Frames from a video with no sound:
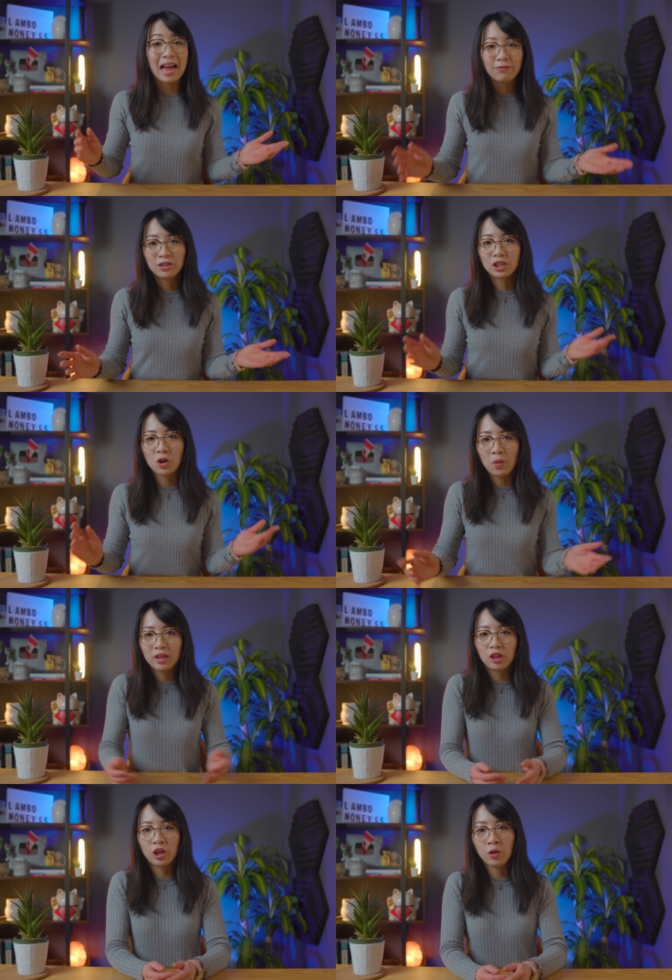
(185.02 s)
after
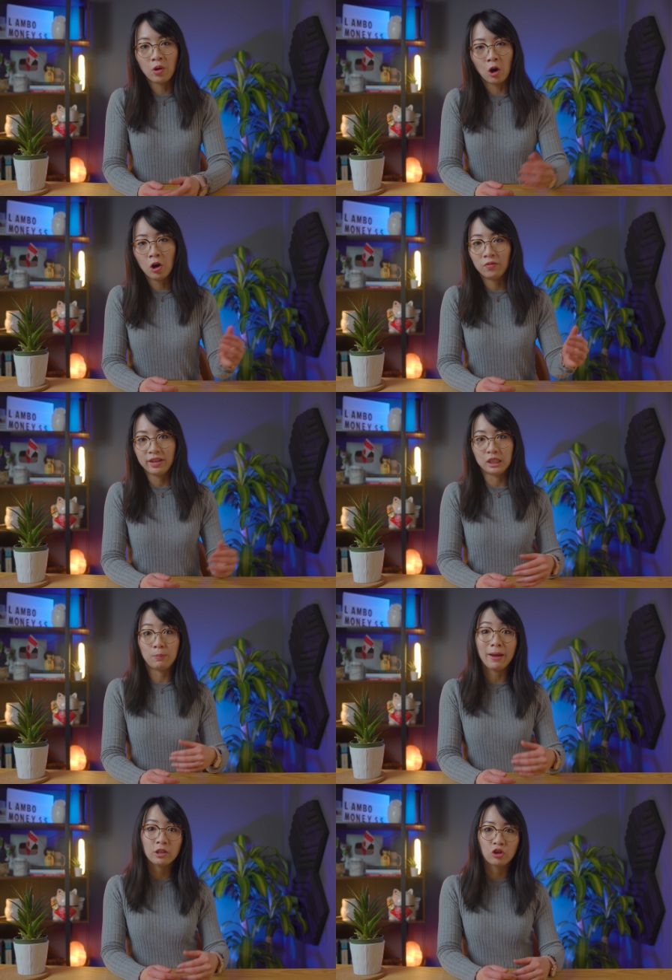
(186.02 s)
going through all of these
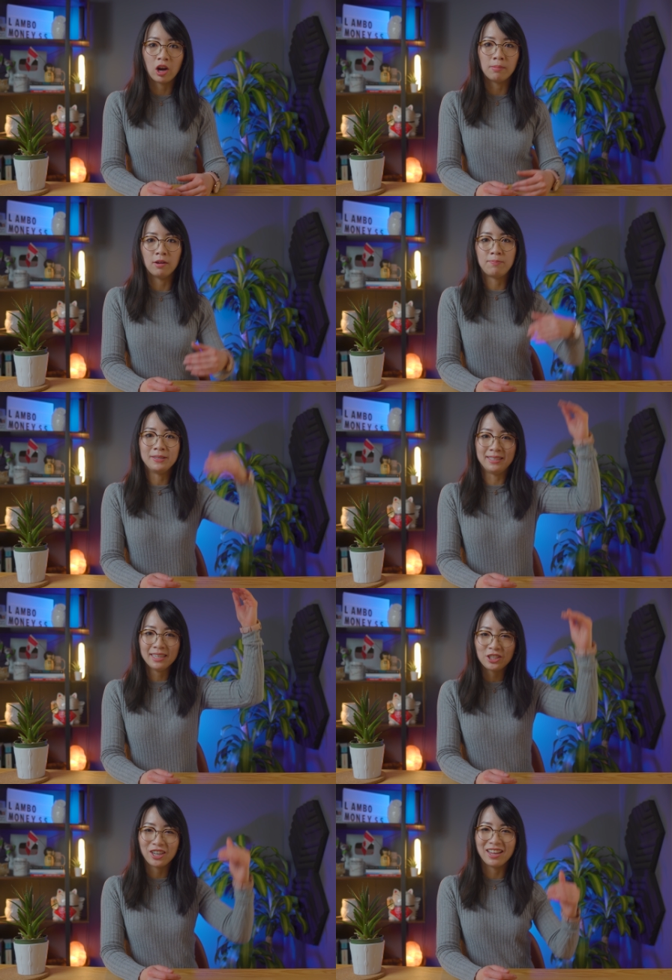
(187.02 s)
spectrum of
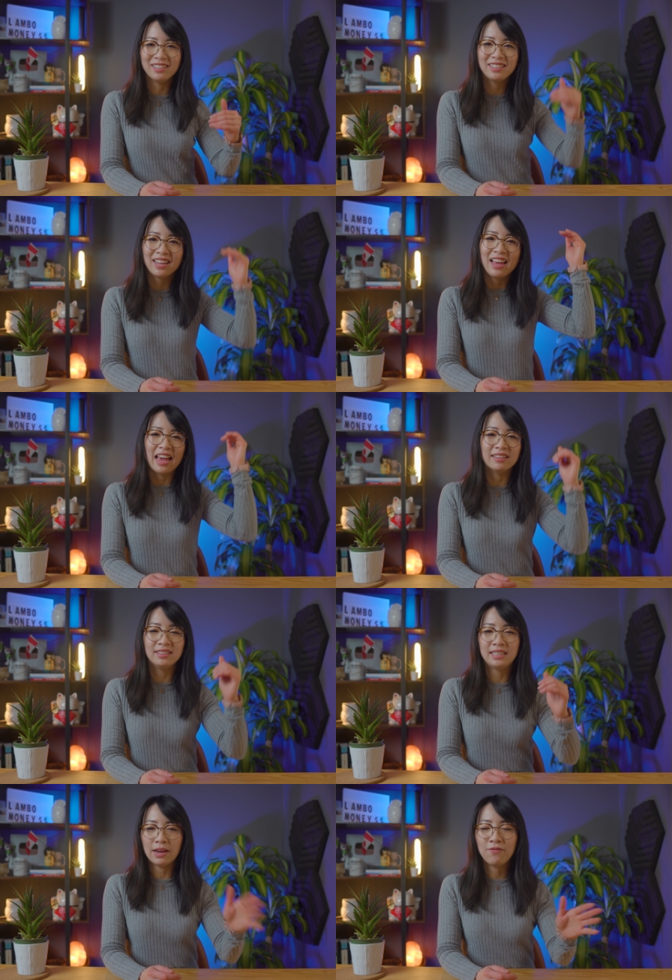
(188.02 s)
positions,
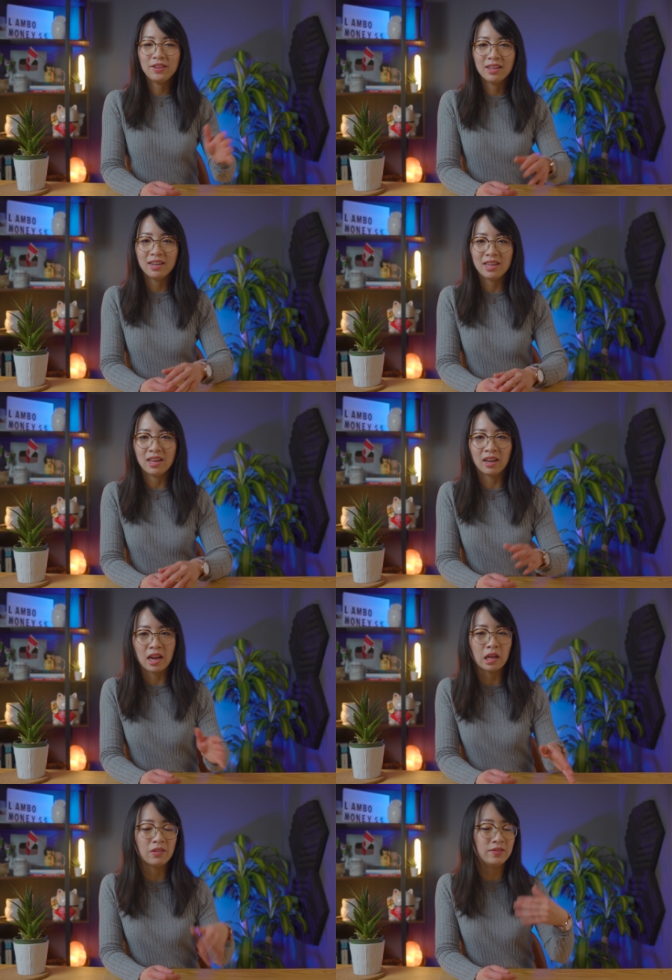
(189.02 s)
and definitely a
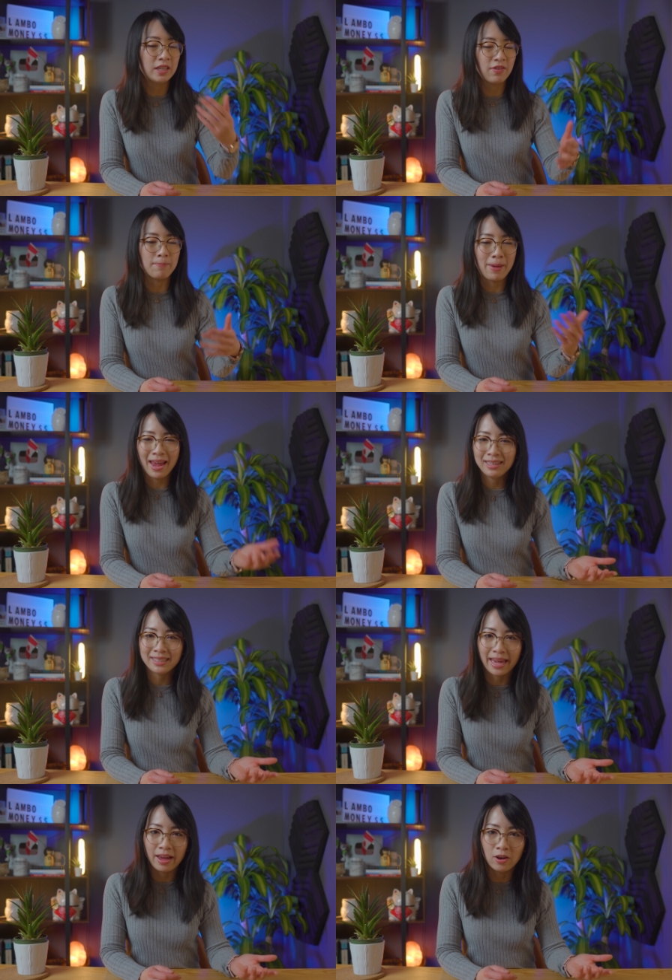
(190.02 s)
lot of different pay
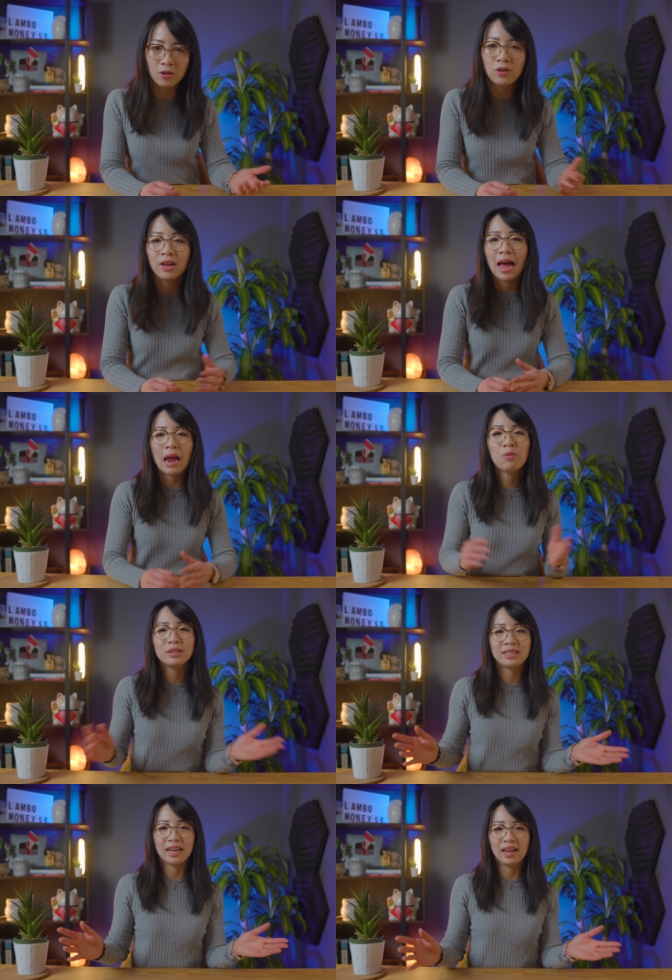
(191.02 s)
scale, I
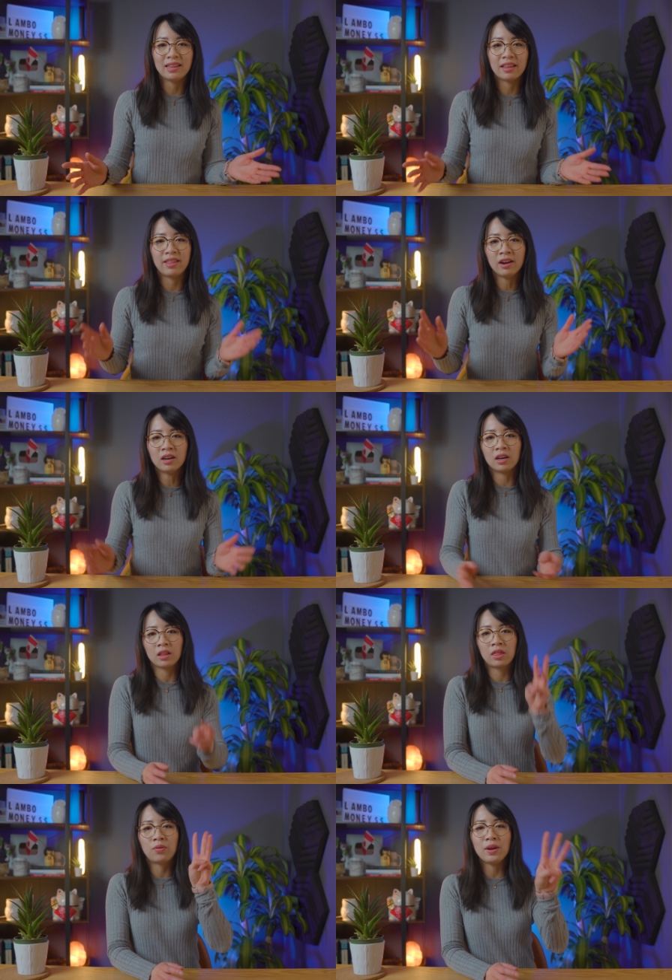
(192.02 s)
would say that there are
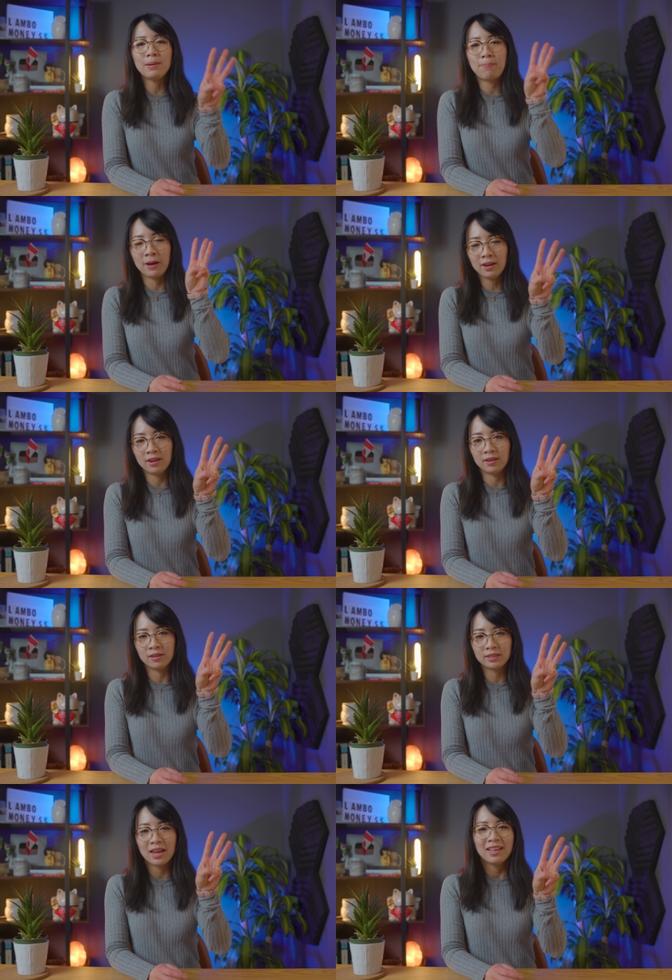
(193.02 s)
three
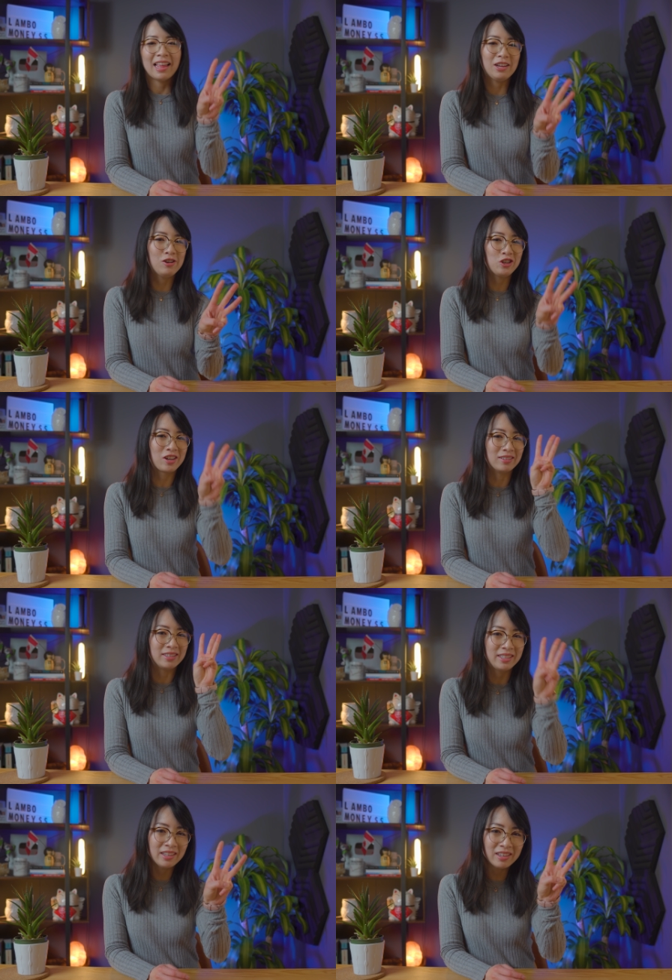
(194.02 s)
pillars that you should
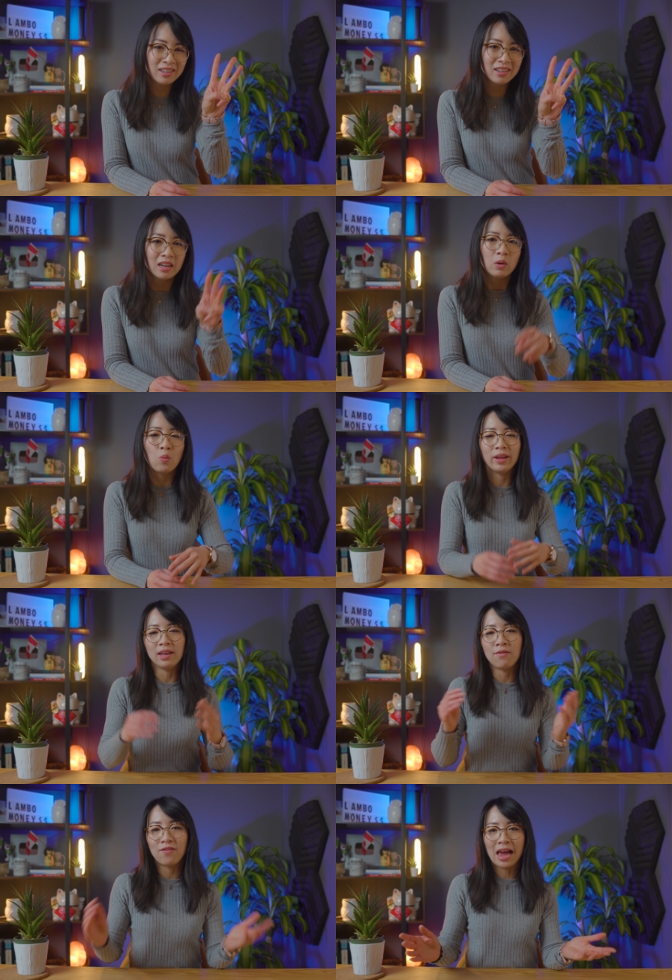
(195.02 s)
consider when
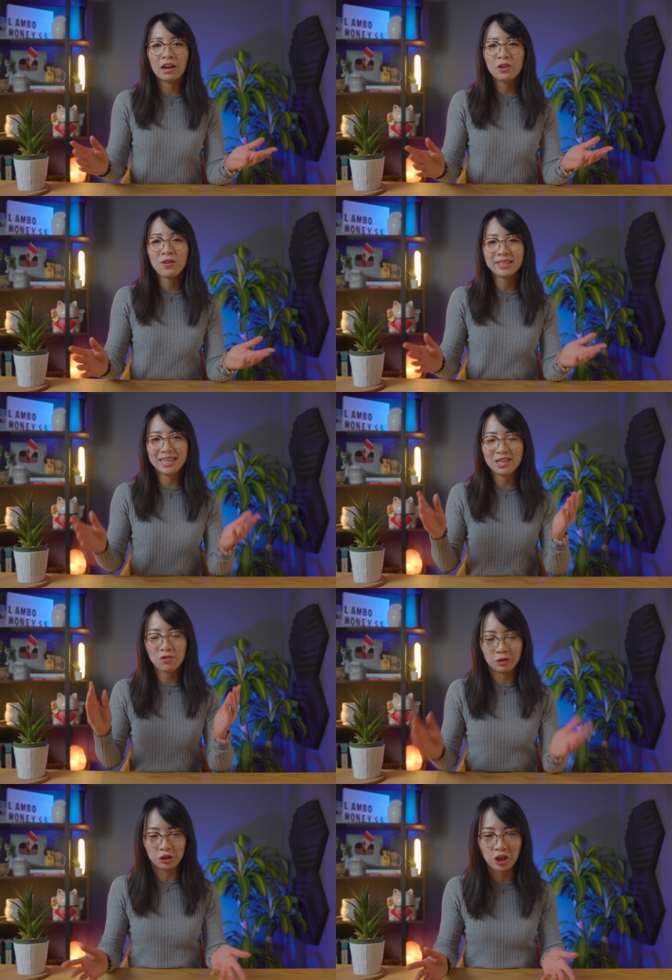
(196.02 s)
evaluating
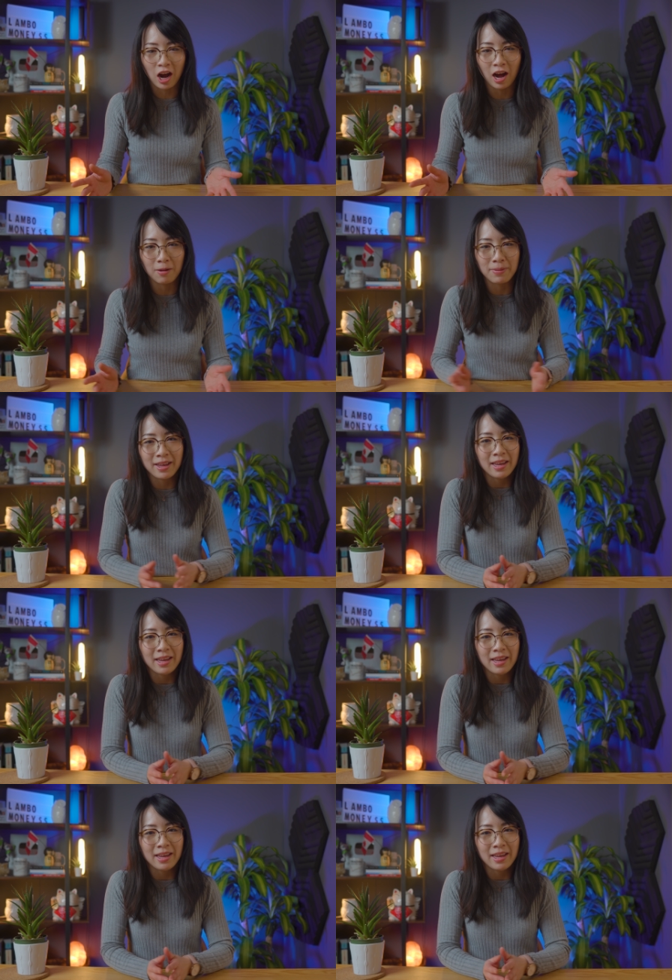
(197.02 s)
your job,